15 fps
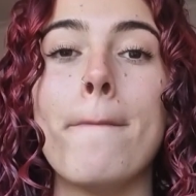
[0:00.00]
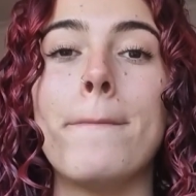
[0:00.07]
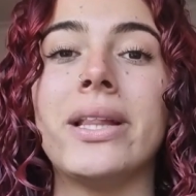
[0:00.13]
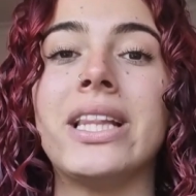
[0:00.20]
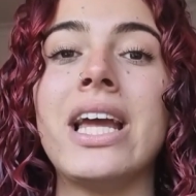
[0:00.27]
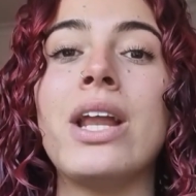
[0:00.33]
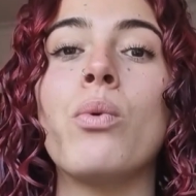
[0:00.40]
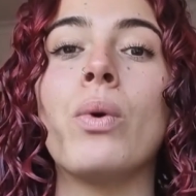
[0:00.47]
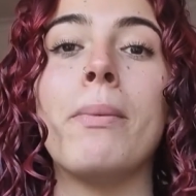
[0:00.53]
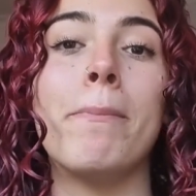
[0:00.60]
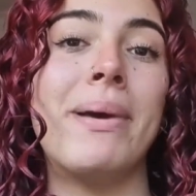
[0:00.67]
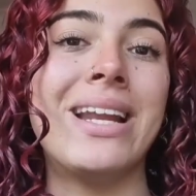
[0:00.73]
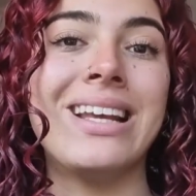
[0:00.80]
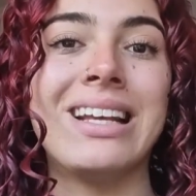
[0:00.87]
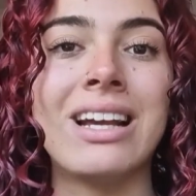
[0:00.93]
But then when
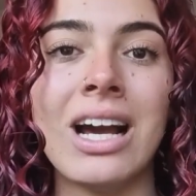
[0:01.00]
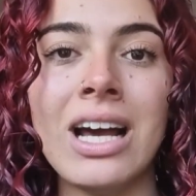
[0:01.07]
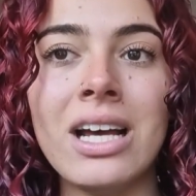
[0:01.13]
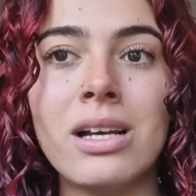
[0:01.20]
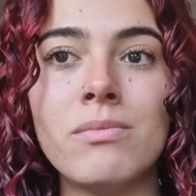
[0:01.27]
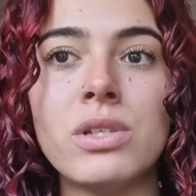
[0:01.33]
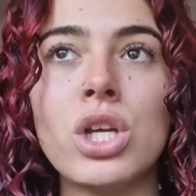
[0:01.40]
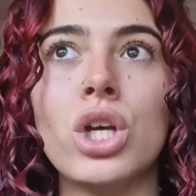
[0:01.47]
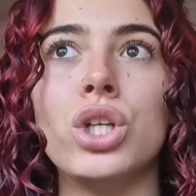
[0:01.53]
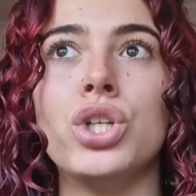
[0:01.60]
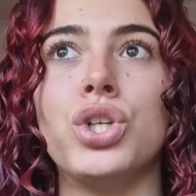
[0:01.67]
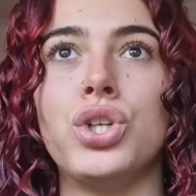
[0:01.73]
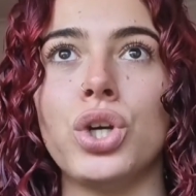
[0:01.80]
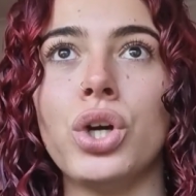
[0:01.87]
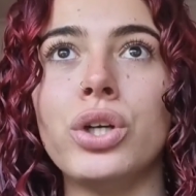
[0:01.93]
Betty comes,
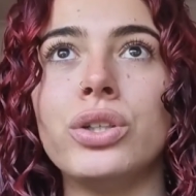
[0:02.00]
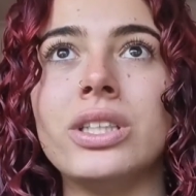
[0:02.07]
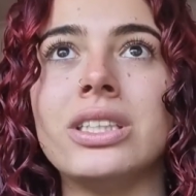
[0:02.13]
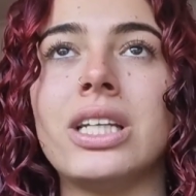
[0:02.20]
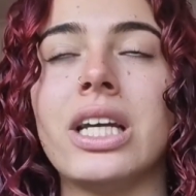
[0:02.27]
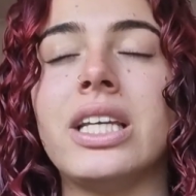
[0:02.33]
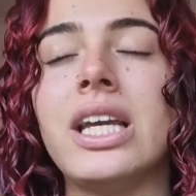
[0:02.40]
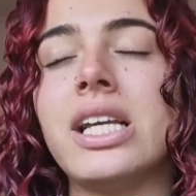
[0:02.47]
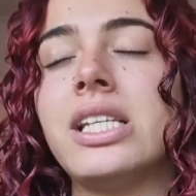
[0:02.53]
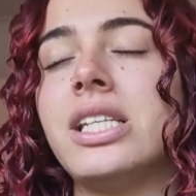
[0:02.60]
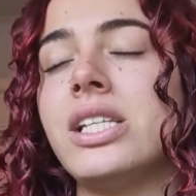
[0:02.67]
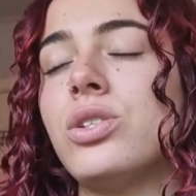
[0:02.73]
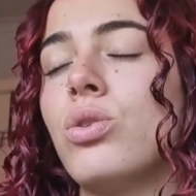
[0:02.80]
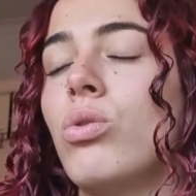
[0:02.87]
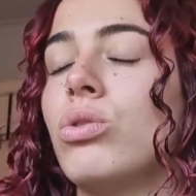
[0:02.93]
Joe is like, yes,
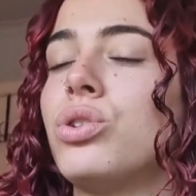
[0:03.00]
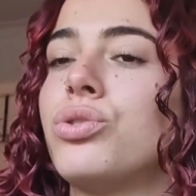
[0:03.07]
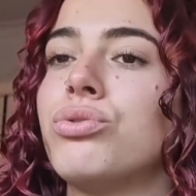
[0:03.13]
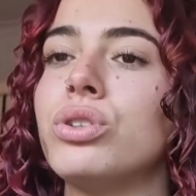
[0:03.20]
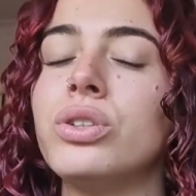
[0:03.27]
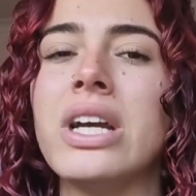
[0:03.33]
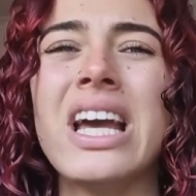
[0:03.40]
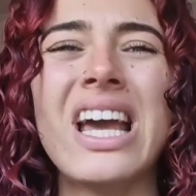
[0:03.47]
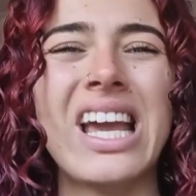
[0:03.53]
it's all true.